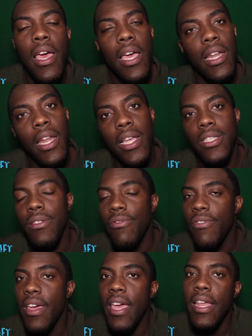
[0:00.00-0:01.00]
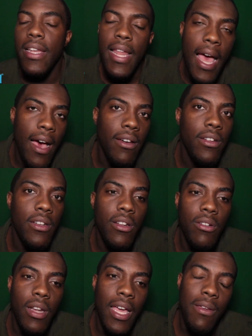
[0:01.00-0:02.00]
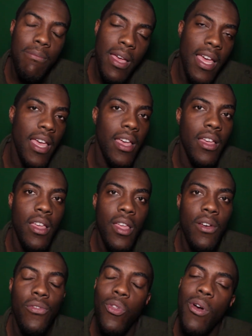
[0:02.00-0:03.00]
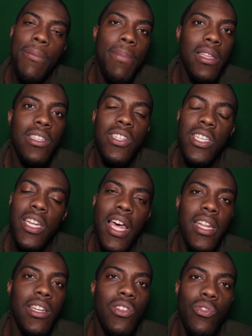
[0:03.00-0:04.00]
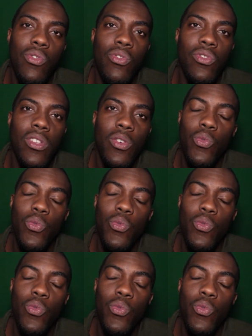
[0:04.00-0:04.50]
It lets a fan down to know like, man, Floyd beat the shit out of dudes.